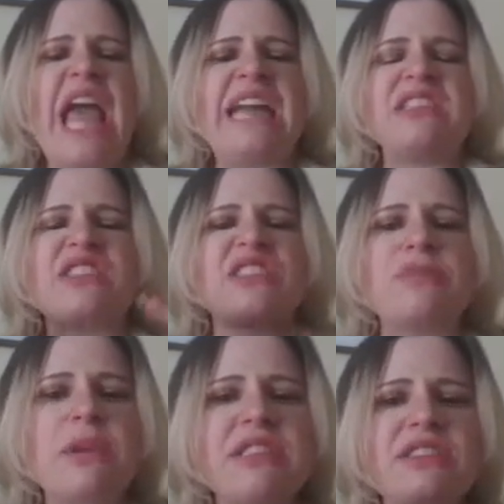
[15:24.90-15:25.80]
and
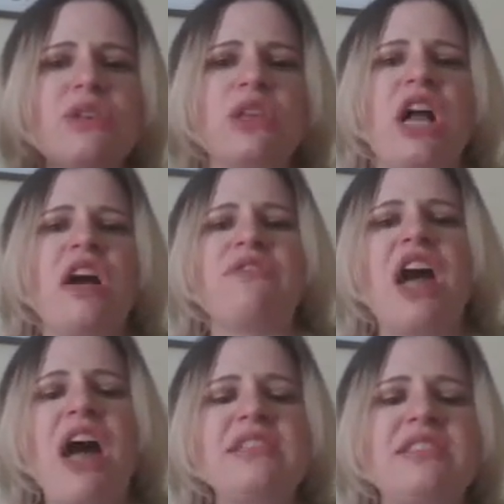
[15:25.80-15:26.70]
dismissal of
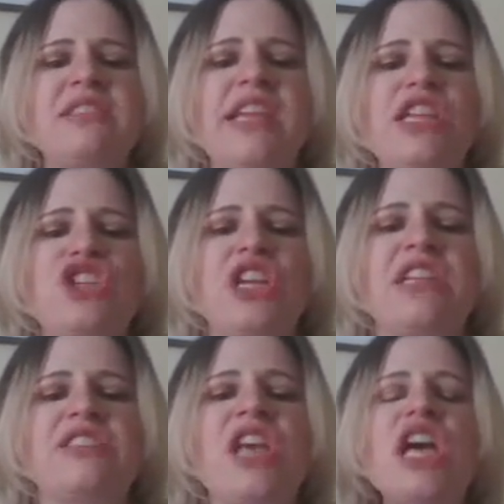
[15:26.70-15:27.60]
God's
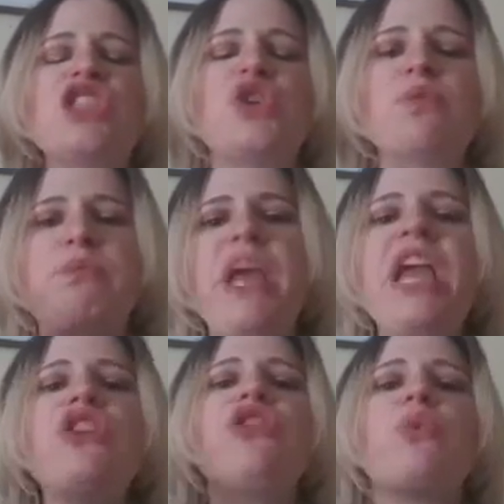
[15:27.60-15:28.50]
teachings to
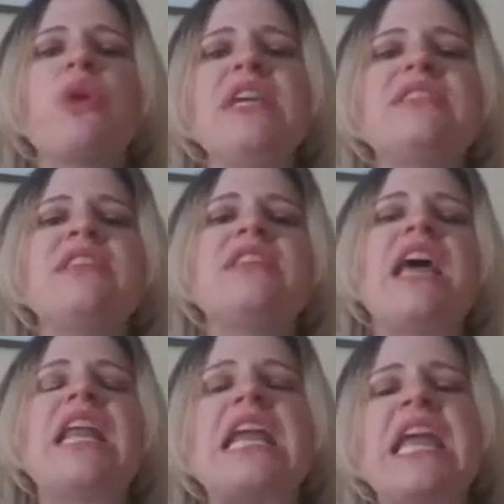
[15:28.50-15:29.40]
be the reason
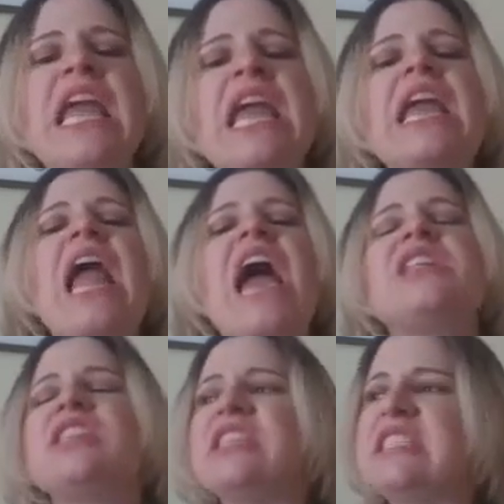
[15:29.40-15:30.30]
that he
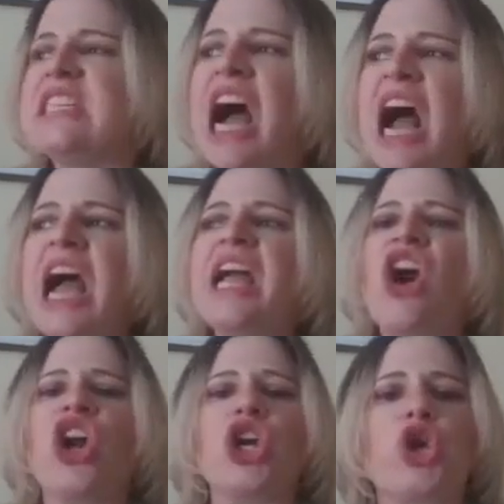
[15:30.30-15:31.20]
had to die
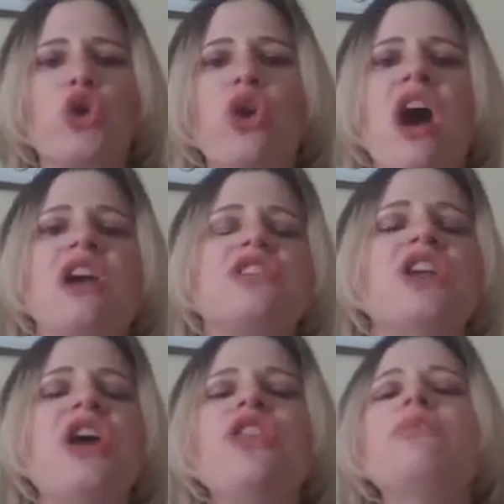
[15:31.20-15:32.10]
on a
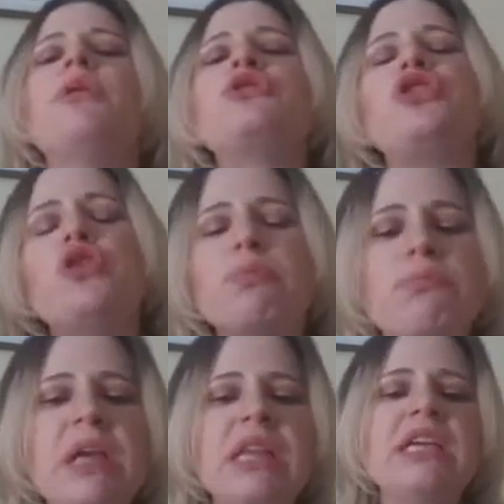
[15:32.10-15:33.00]
cross, the most
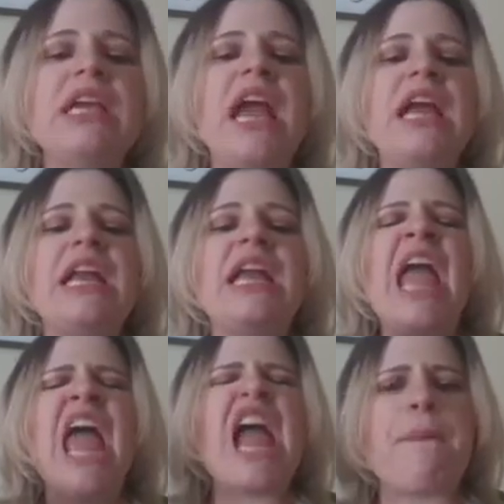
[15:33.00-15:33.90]

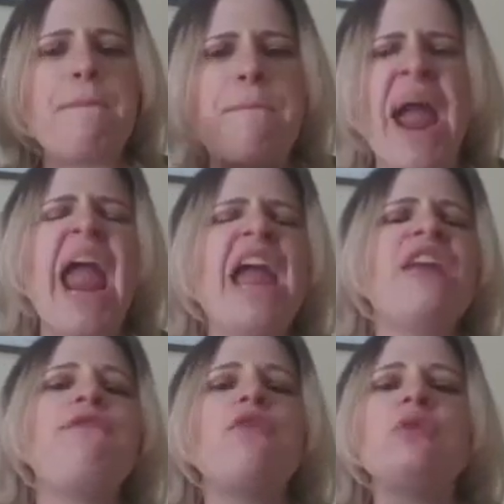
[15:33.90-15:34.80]
humiliating and
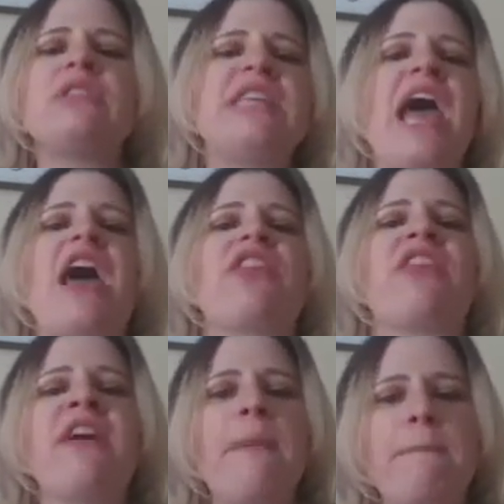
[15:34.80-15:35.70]
painful death
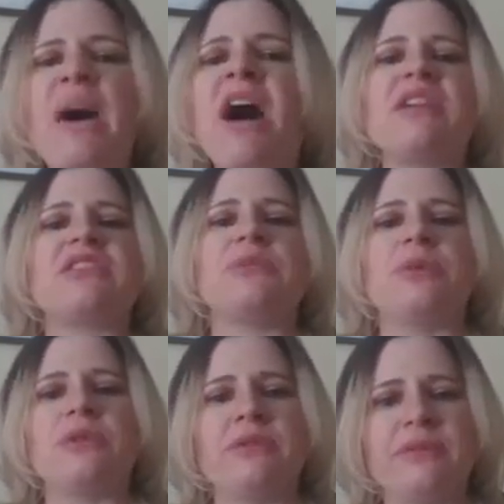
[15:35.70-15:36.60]

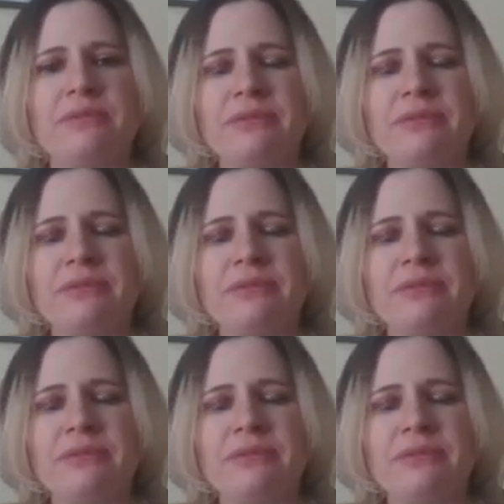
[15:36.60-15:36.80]
possible.